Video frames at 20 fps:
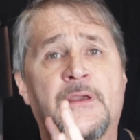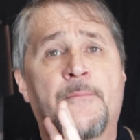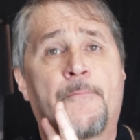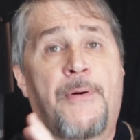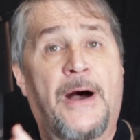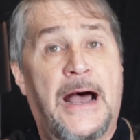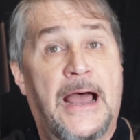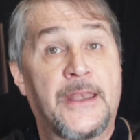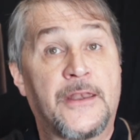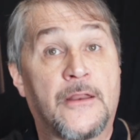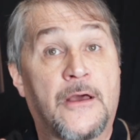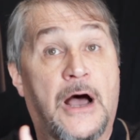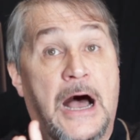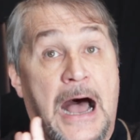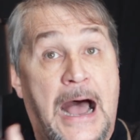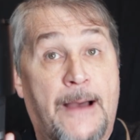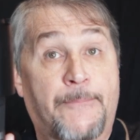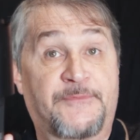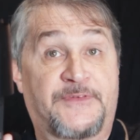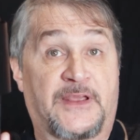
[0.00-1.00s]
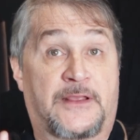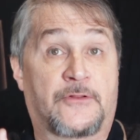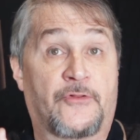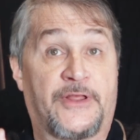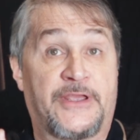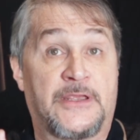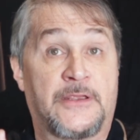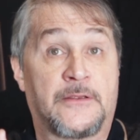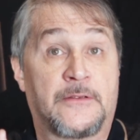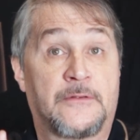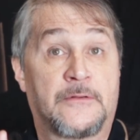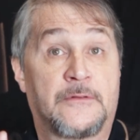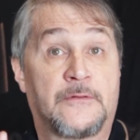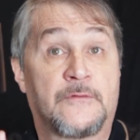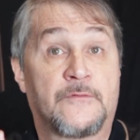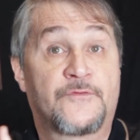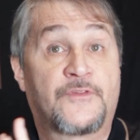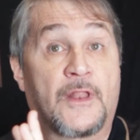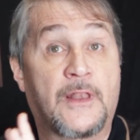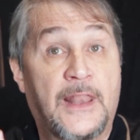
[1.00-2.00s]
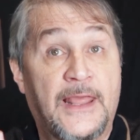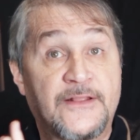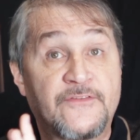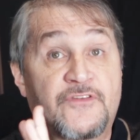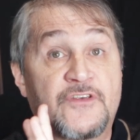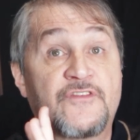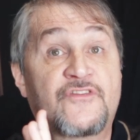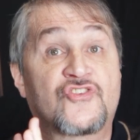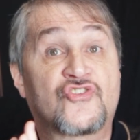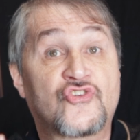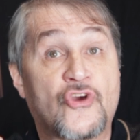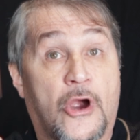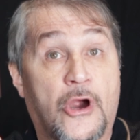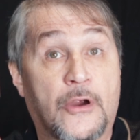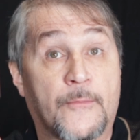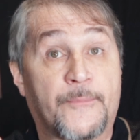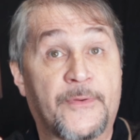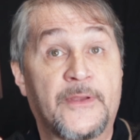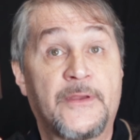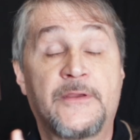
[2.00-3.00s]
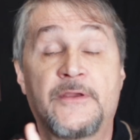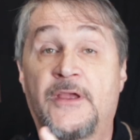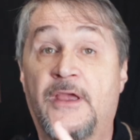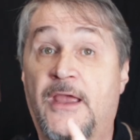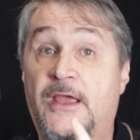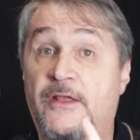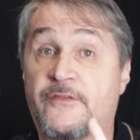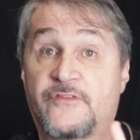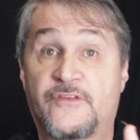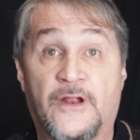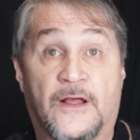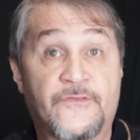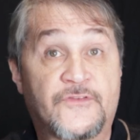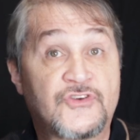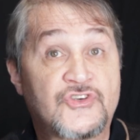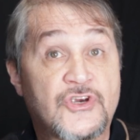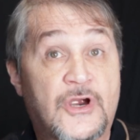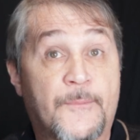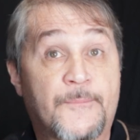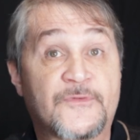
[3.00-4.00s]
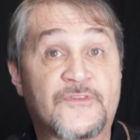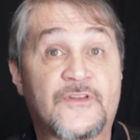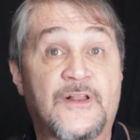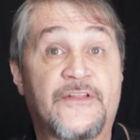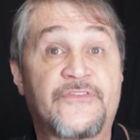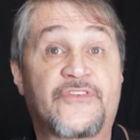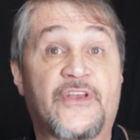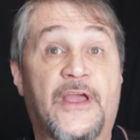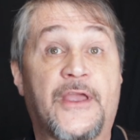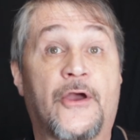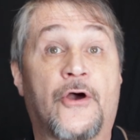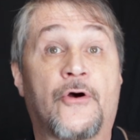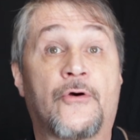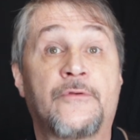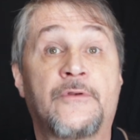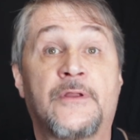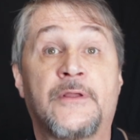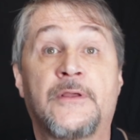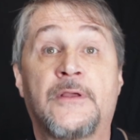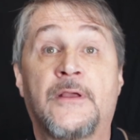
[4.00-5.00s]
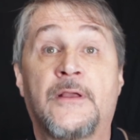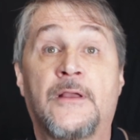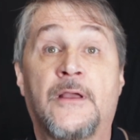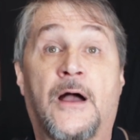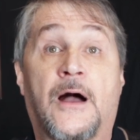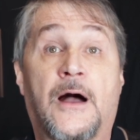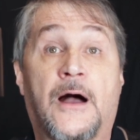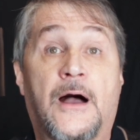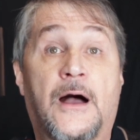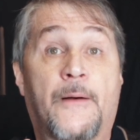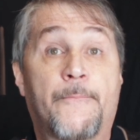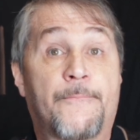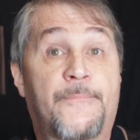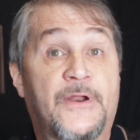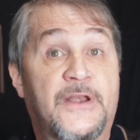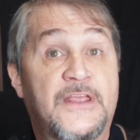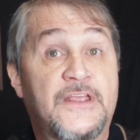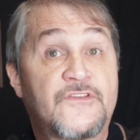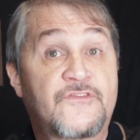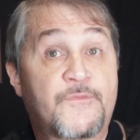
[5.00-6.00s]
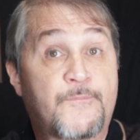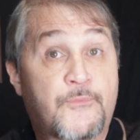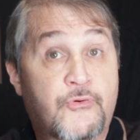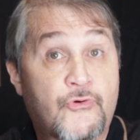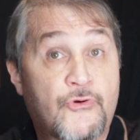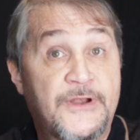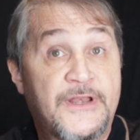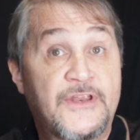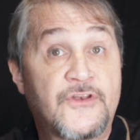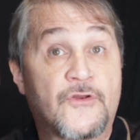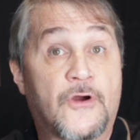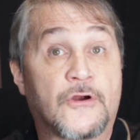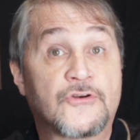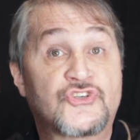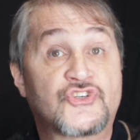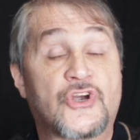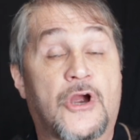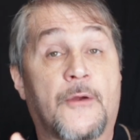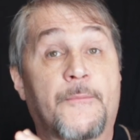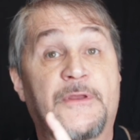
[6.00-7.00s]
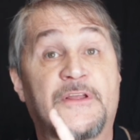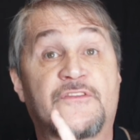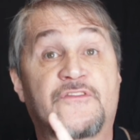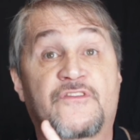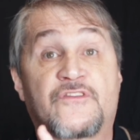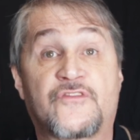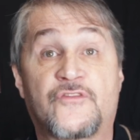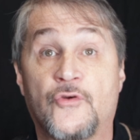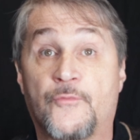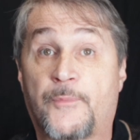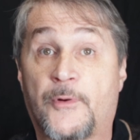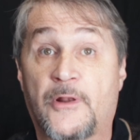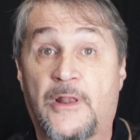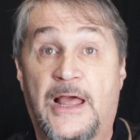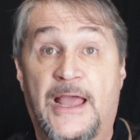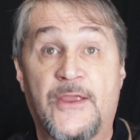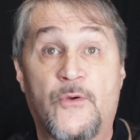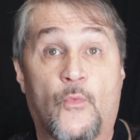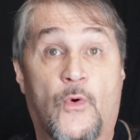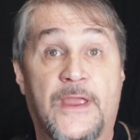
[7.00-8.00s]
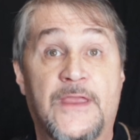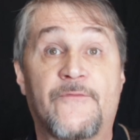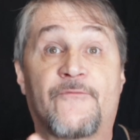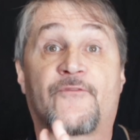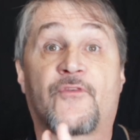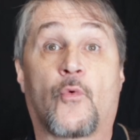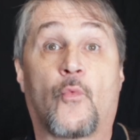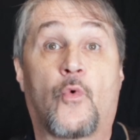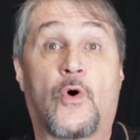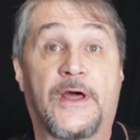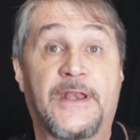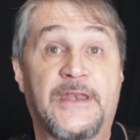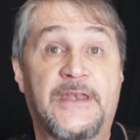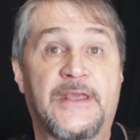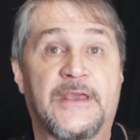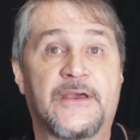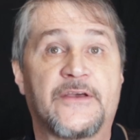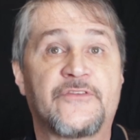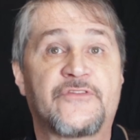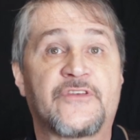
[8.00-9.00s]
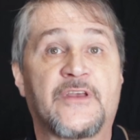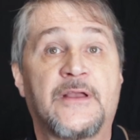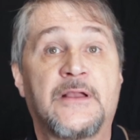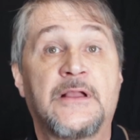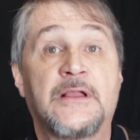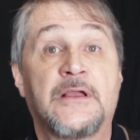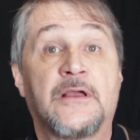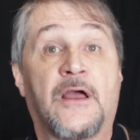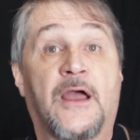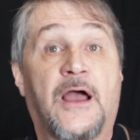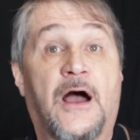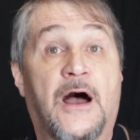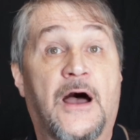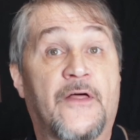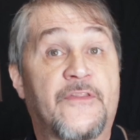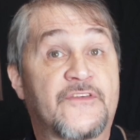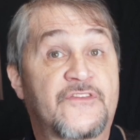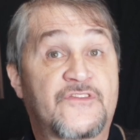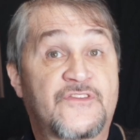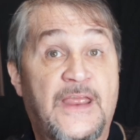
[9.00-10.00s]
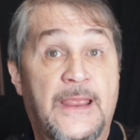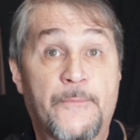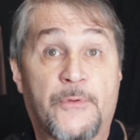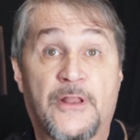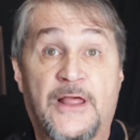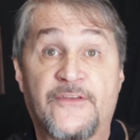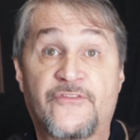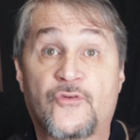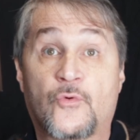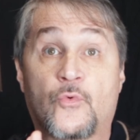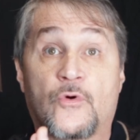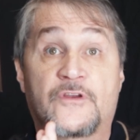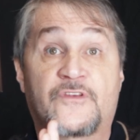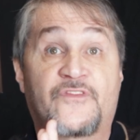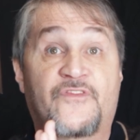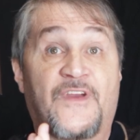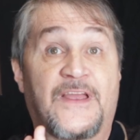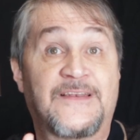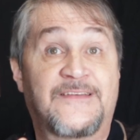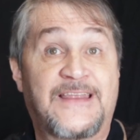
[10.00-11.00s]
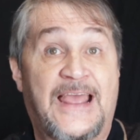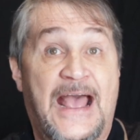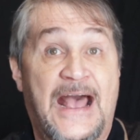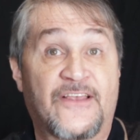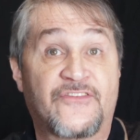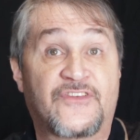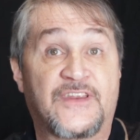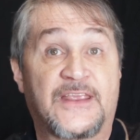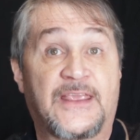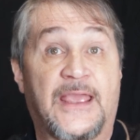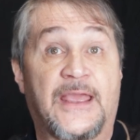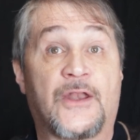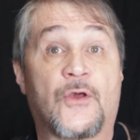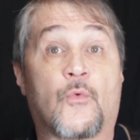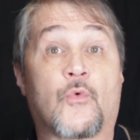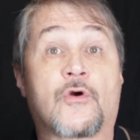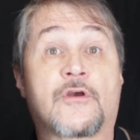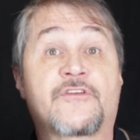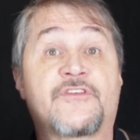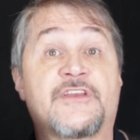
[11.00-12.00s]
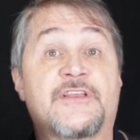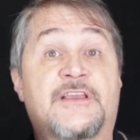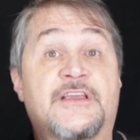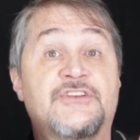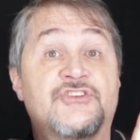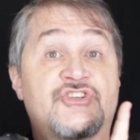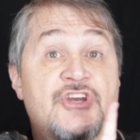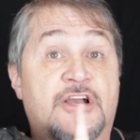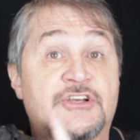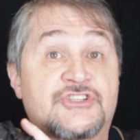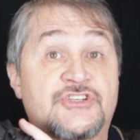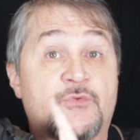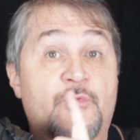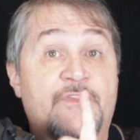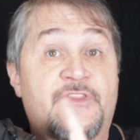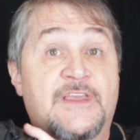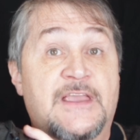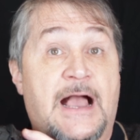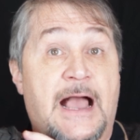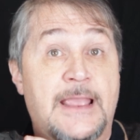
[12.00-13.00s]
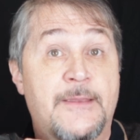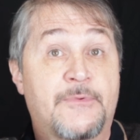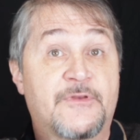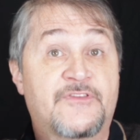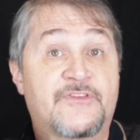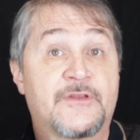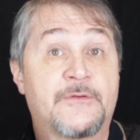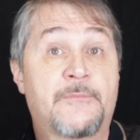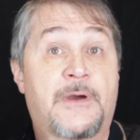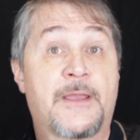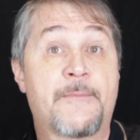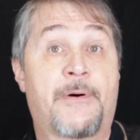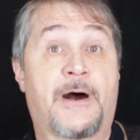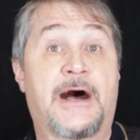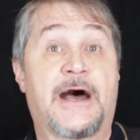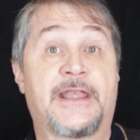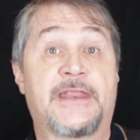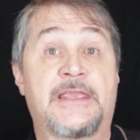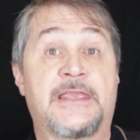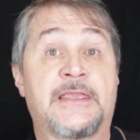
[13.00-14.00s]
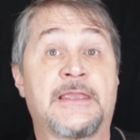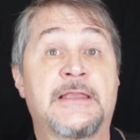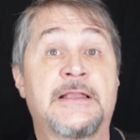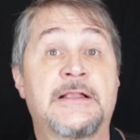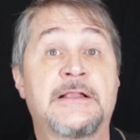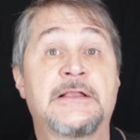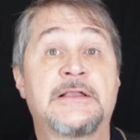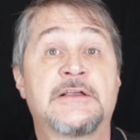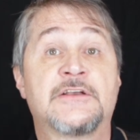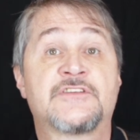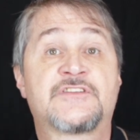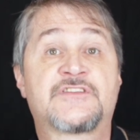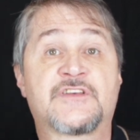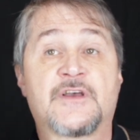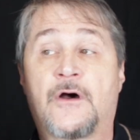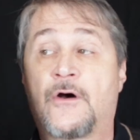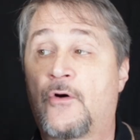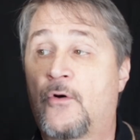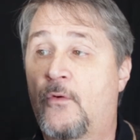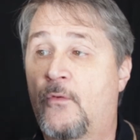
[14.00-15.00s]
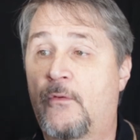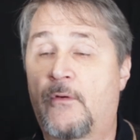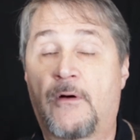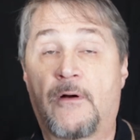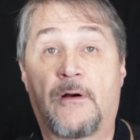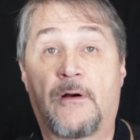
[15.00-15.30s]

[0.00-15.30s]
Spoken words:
But optically, the lens is sharp. It's not the sharpest lens I own, but it's pretty darn sharp. It's super lightweight for what it is. The stabilizer works fantastic, and it works in conjunction with the IBIS in my body. So,